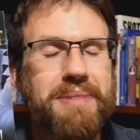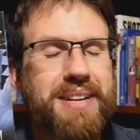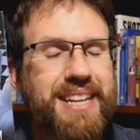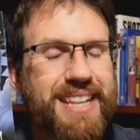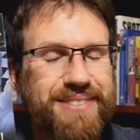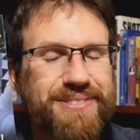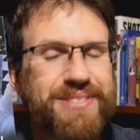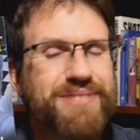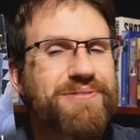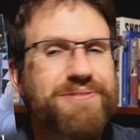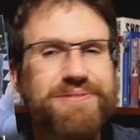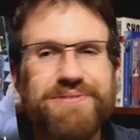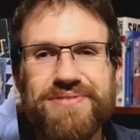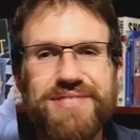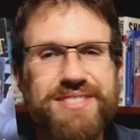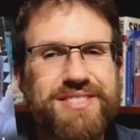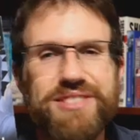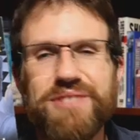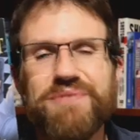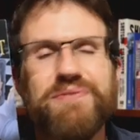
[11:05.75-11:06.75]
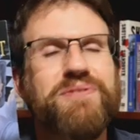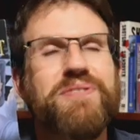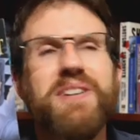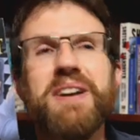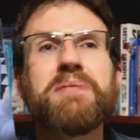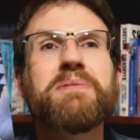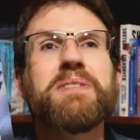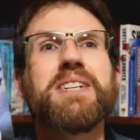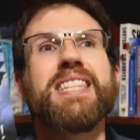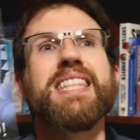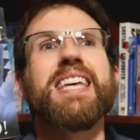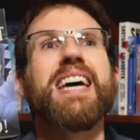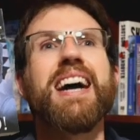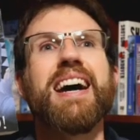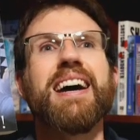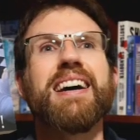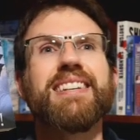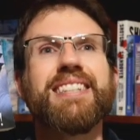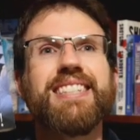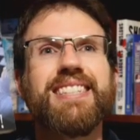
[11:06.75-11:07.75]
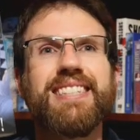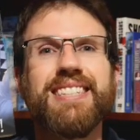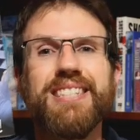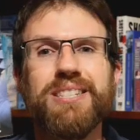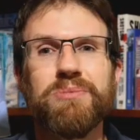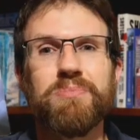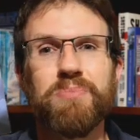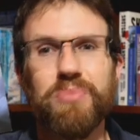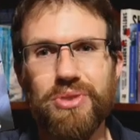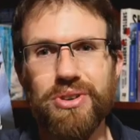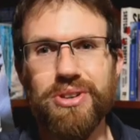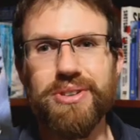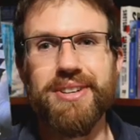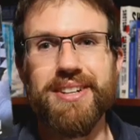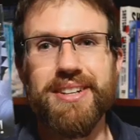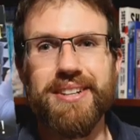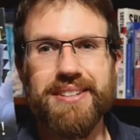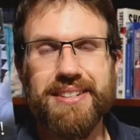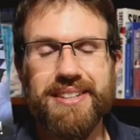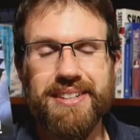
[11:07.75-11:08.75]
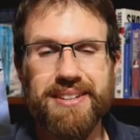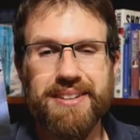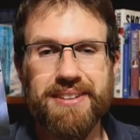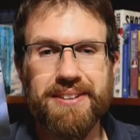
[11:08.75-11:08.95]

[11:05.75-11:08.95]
But even the fun with that is just brilliant,